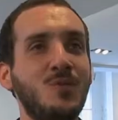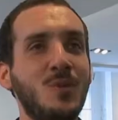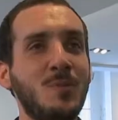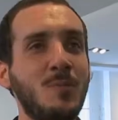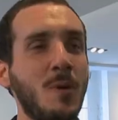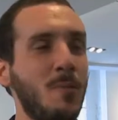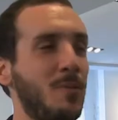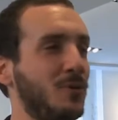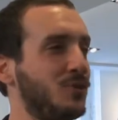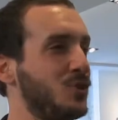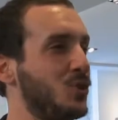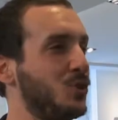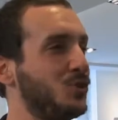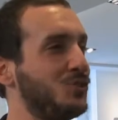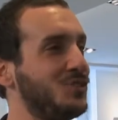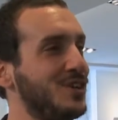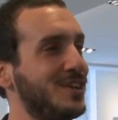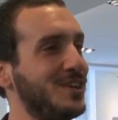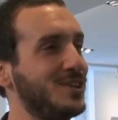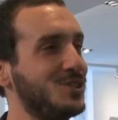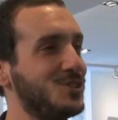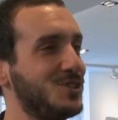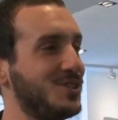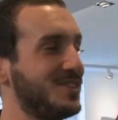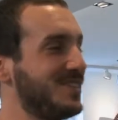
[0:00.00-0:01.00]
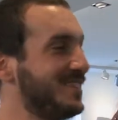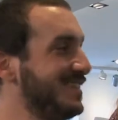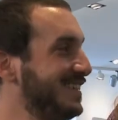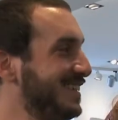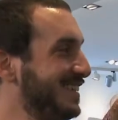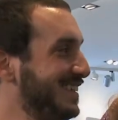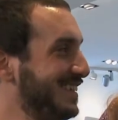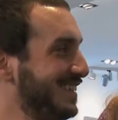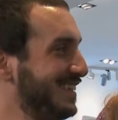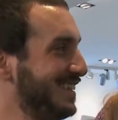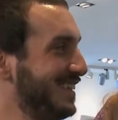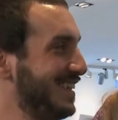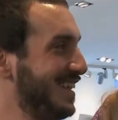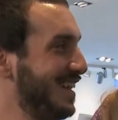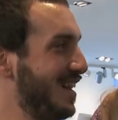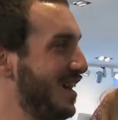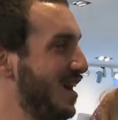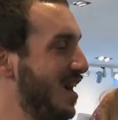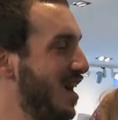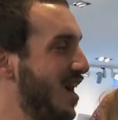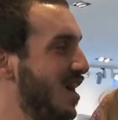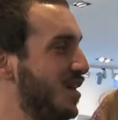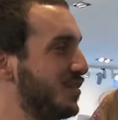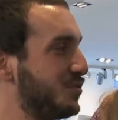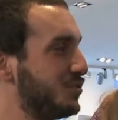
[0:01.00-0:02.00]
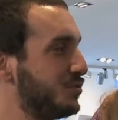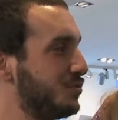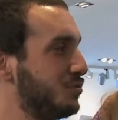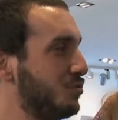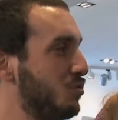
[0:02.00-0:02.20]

we propose you a selection of